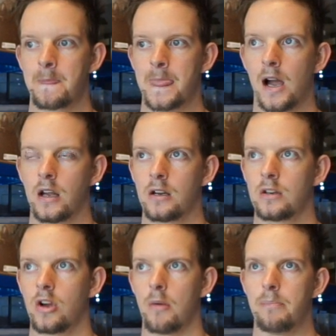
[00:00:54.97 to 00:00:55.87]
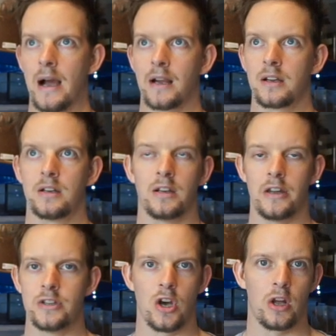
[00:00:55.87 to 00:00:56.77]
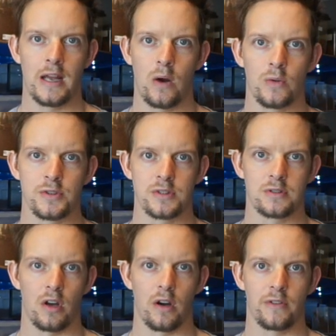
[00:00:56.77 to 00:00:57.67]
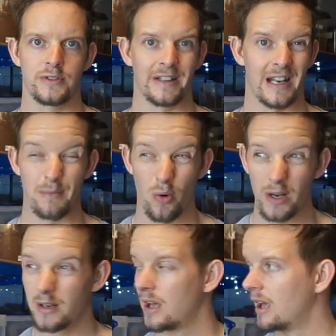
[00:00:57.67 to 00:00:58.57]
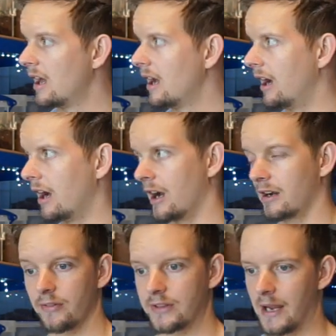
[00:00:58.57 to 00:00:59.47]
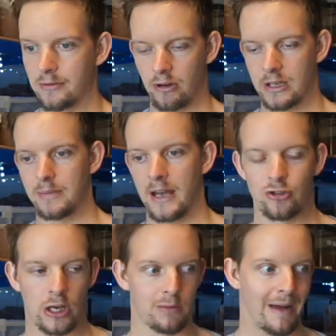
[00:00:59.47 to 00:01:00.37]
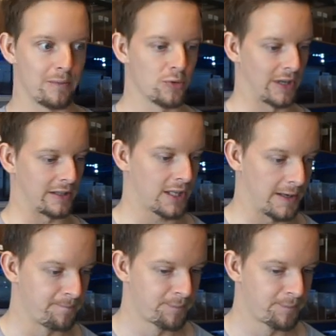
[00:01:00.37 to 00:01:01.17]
I got back in the early hours of Saturday morning. I obviously came straight to bed, checked on animals the next day.